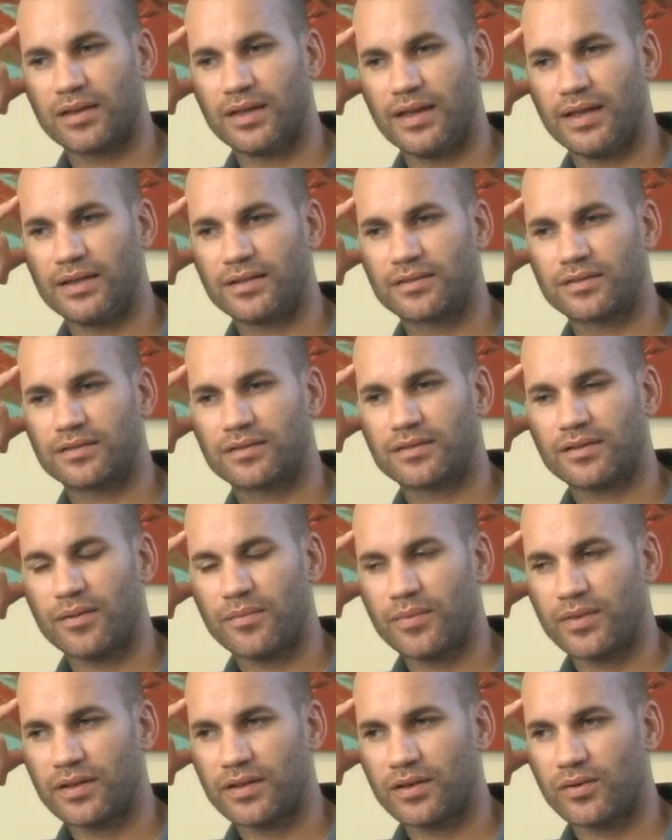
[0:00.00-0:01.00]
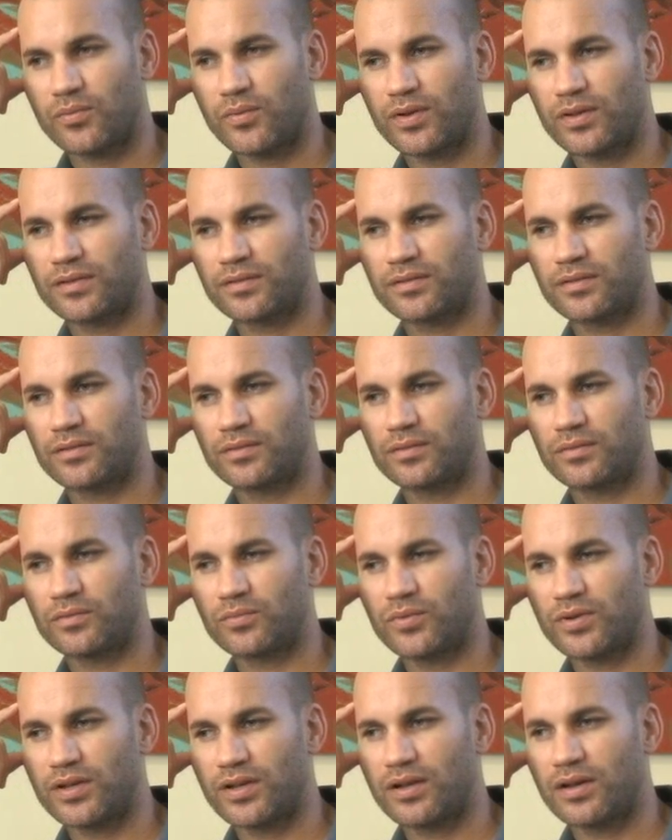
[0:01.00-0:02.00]
it's something that we're
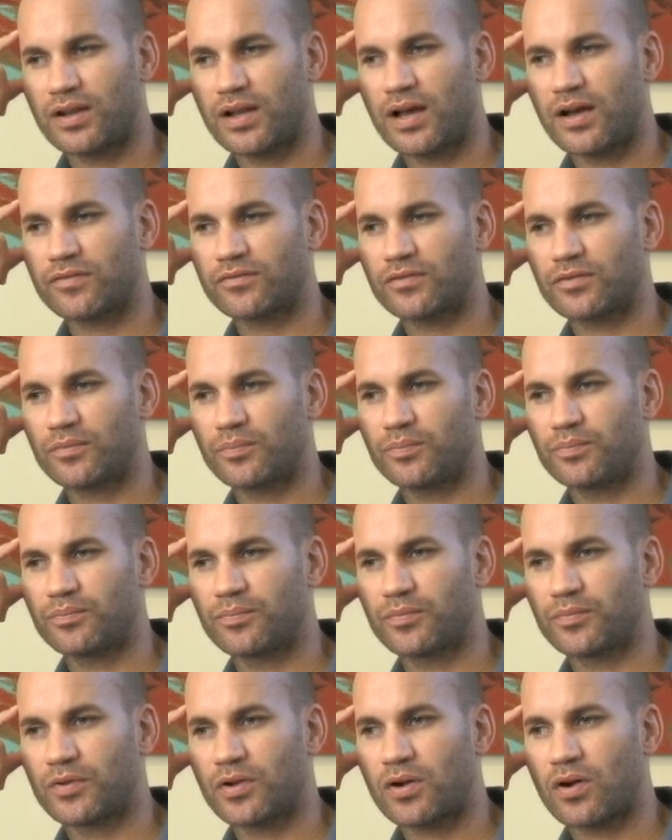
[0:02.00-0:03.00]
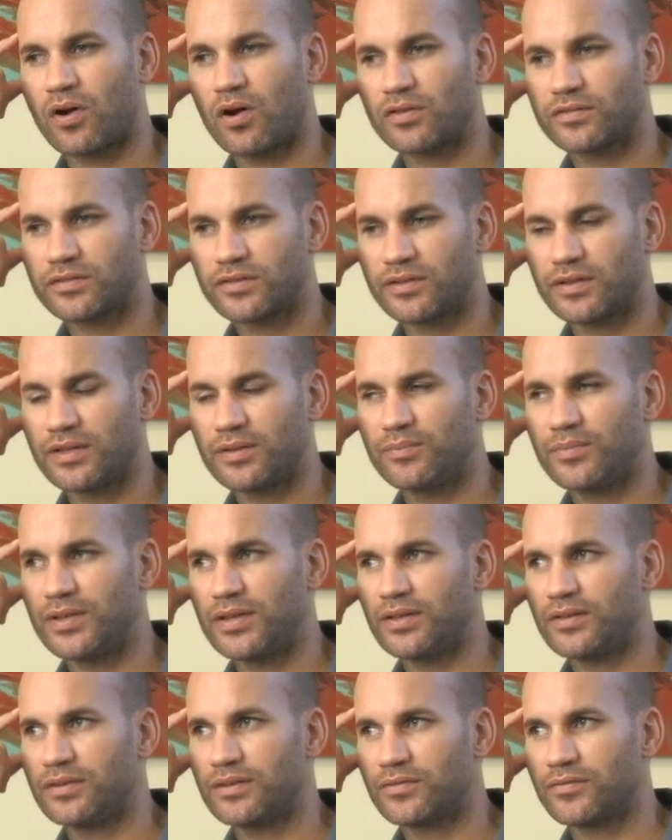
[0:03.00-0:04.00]
going to have to constantly
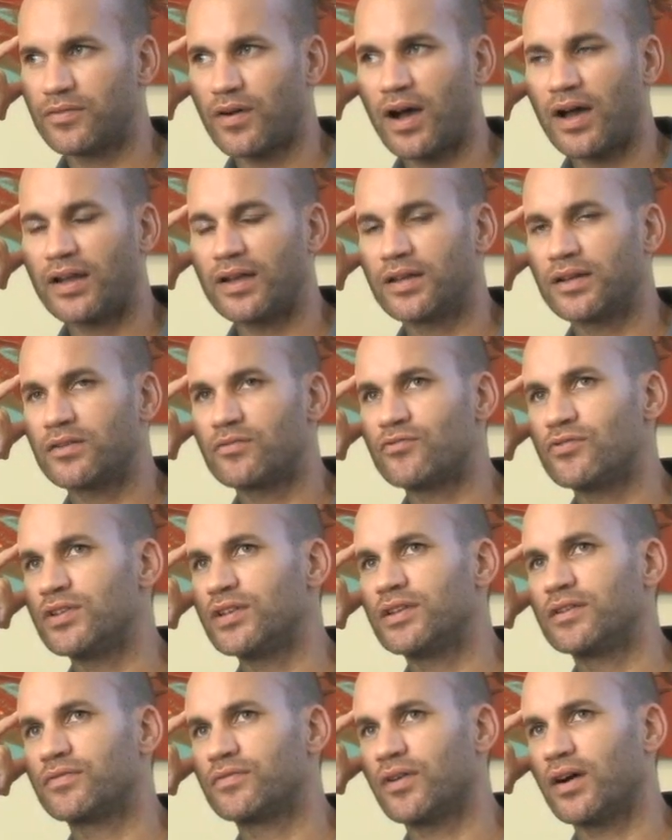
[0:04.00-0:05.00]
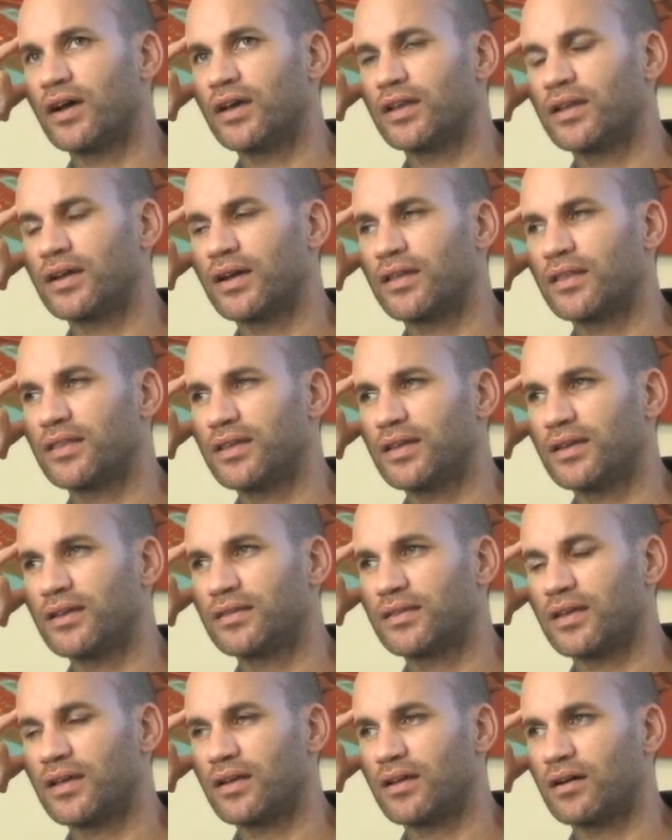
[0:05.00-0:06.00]
be defining and redefining. I think
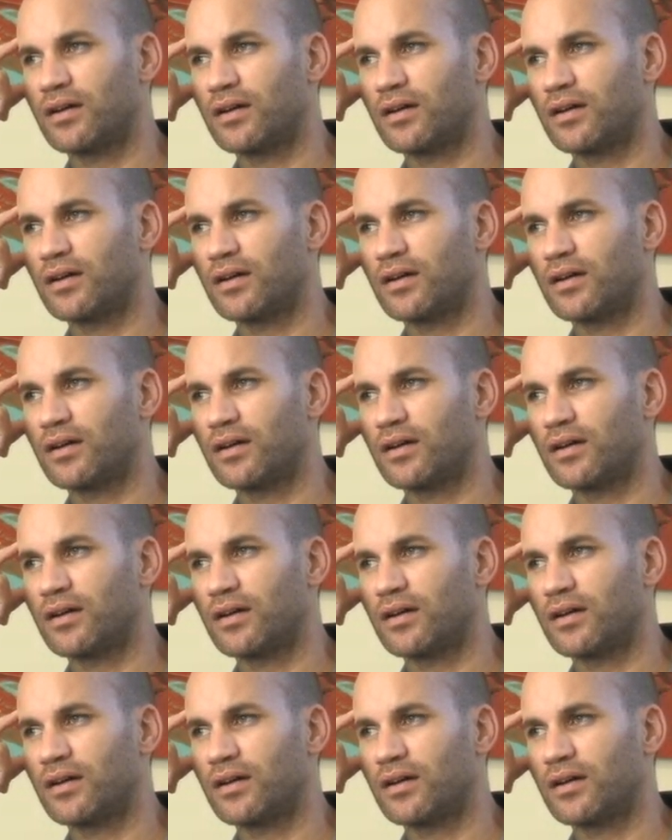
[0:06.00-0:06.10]
that